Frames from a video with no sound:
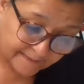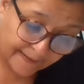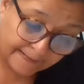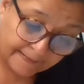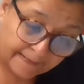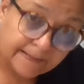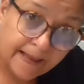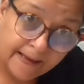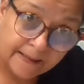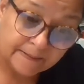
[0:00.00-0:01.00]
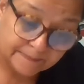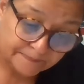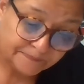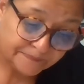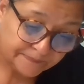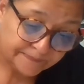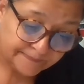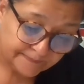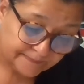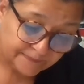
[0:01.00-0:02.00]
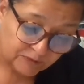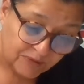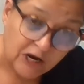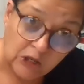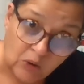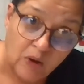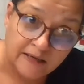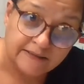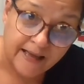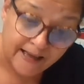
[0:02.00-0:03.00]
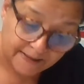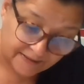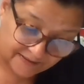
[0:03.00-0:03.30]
getting a little late. Been a long day.